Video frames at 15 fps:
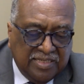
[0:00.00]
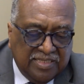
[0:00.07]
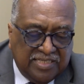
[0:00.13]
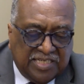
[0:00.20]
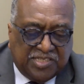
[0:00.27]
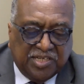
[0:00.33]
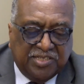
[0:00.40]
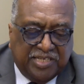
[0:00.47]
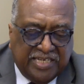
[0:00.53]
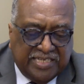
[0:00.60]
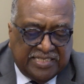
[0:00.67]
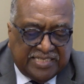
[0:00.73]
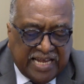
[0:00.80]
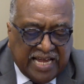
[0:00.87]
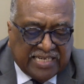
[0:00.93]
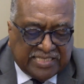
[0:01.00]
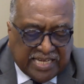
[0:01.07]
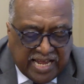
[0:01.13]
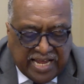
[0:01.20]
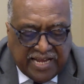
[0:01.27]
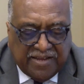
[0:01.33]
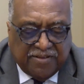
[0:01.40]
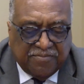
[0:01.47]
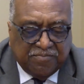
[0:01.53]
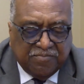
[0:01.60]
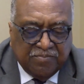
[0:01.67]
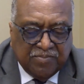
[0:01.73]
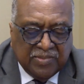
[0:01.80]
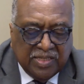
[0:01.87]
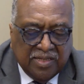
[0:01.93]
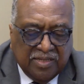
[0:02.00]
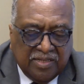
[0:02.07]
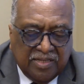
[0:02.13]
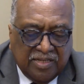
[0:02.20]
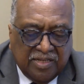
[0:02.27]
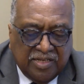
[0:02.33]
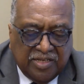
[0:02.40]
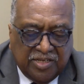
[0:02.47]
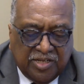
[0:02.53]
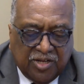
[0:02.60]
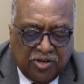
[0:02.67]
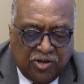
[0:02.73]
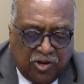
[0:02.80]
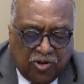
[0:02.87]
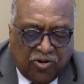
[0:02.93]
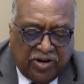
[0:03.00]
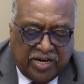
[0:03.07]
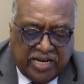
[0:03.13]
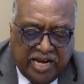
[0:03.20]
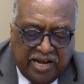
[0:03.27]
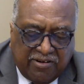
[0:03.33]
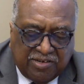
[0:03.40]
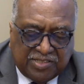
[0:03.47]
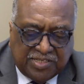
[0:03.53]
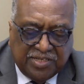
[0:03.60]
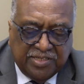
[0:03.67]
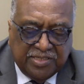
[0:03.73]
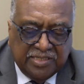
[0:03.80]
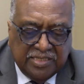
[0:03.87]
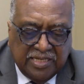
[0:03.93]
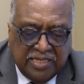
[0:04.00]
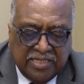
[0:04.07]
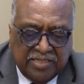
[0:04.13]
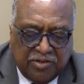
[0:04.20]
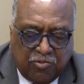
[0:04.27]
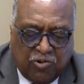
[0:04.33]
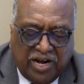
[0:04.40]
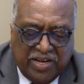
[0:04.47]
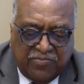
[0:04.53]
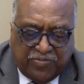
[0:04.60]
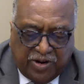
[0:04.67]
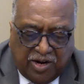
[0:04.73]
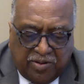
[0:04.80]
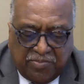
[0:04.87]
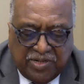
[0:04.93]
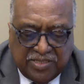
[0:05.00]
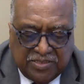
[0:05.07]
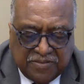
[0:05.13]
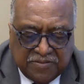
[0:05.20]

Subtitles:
This is the exact time that Lloyd Harrison, the white farmer,